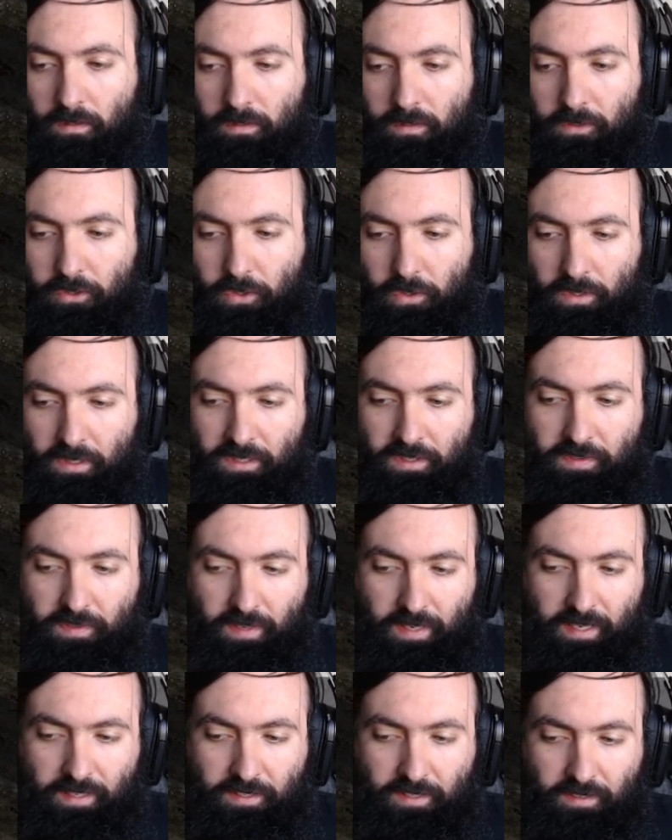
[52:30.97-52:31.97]
Druid is
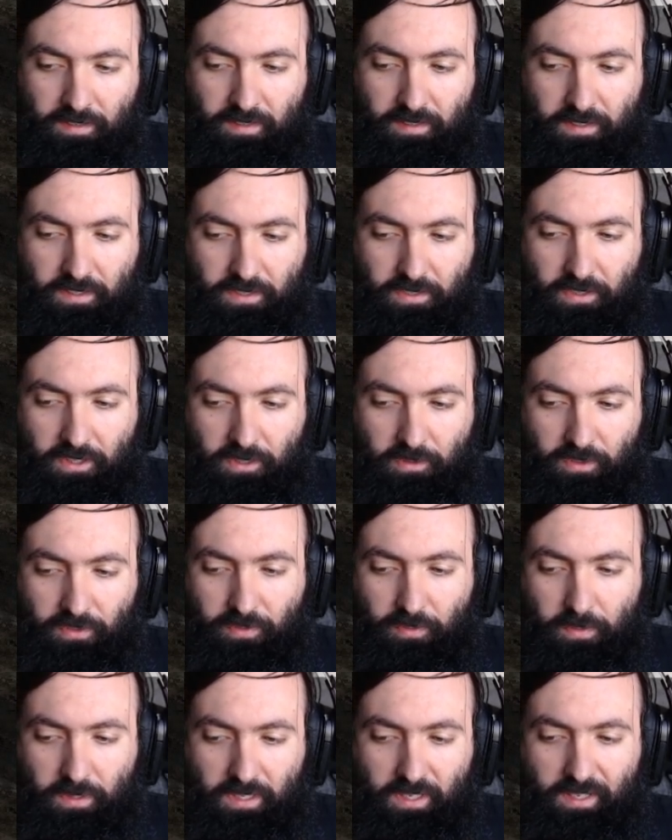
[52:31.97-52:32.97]
faster than Sorc with
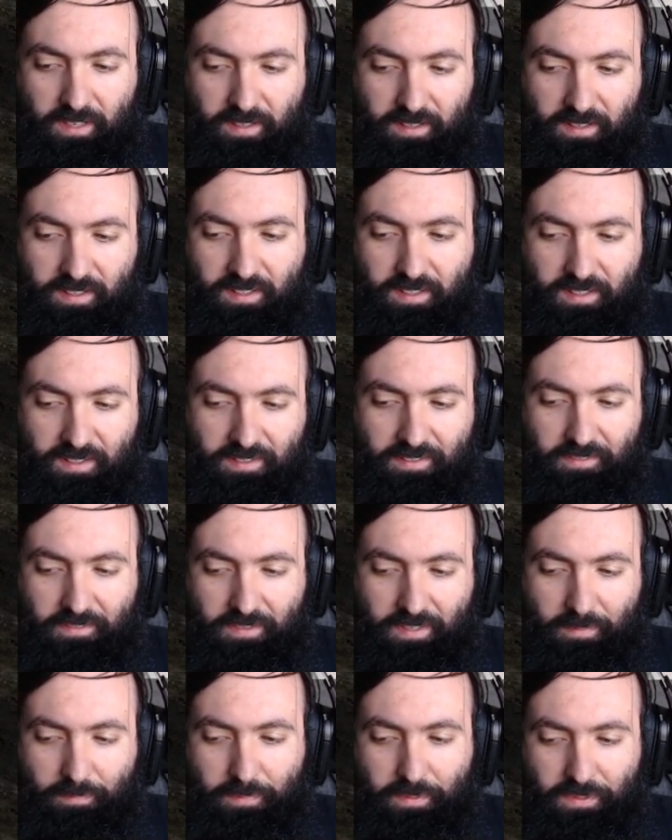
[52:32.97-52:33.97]
what?
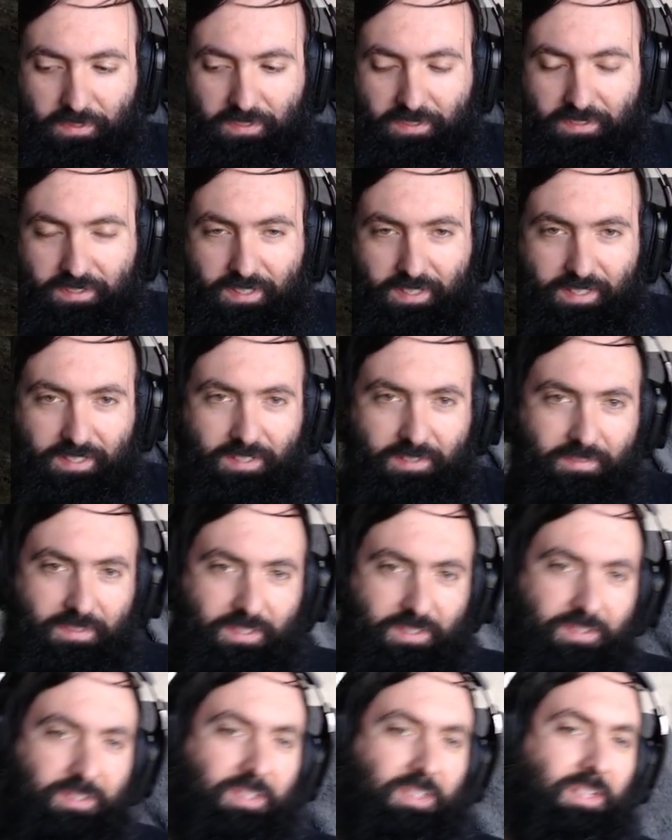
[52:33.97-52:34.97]
What build are you talking
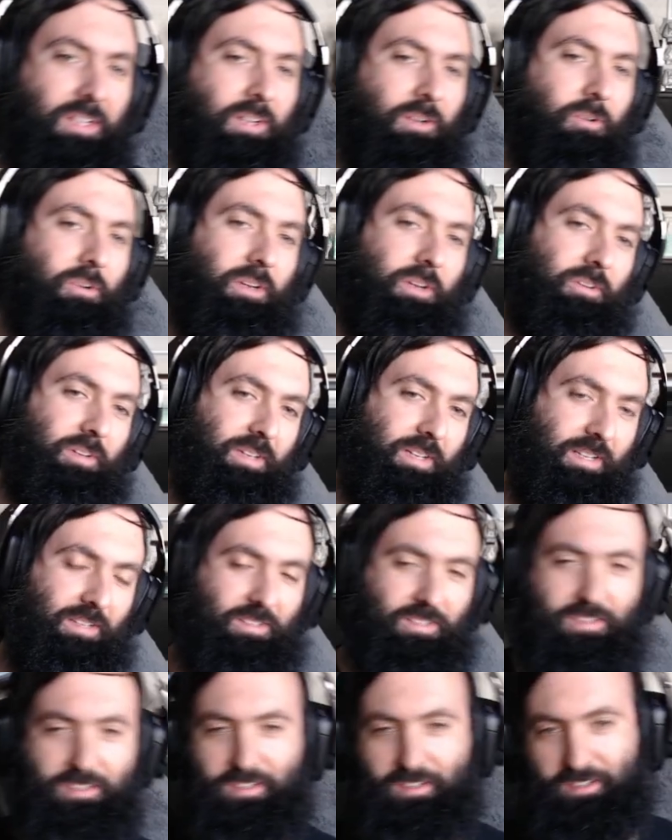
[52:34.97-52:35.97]
about? Well, anyway,
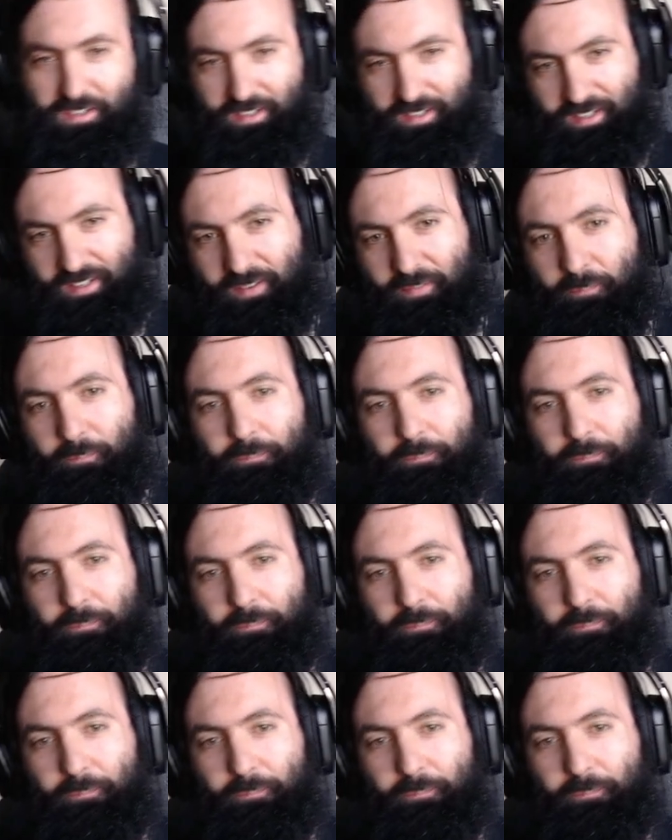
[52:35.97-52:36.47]
guys, GG.